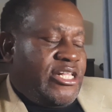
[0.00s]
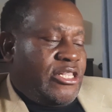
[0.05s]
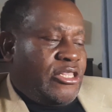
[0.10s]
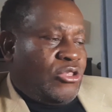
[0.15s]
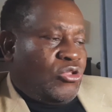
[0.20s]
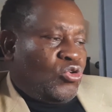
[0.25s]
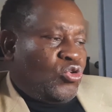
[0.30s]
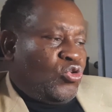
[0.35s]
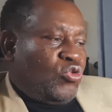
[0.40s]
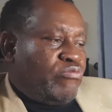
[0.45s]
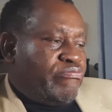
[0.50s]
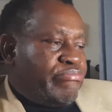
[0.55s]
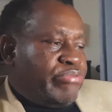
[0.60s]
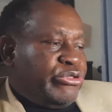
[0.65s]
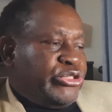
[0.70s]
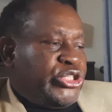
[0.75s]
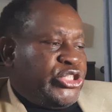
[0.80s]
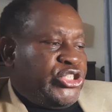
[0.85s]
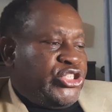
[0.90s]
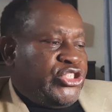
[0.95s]
through
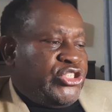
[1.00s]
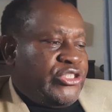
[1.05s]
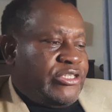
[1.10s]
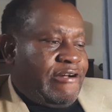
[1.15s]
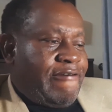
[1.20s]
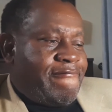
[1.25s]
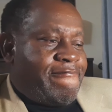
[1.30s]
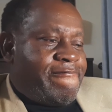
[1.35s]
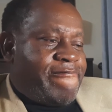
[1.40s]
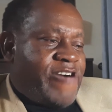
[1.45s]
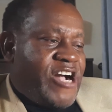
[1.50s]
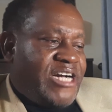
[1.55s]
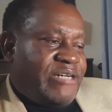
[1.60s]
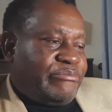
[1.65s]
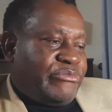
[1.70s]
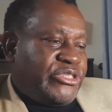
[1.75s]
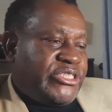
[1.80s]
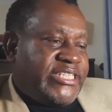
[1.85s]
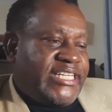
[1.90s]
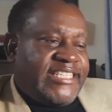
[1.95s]
bush,
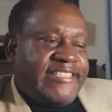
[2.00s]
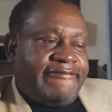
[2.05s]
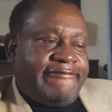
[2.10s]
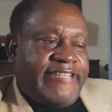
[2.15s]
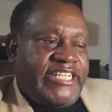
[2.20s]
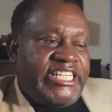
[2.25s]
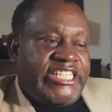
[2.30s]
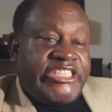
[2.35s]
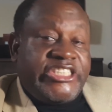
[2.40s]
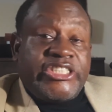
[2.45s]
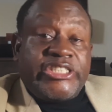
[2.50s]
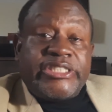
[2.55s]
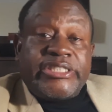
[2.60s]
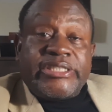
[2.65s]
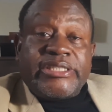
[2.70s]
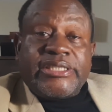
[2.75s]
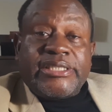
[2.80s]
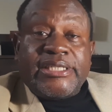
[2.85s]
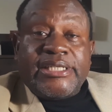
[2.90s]
farms, and villages,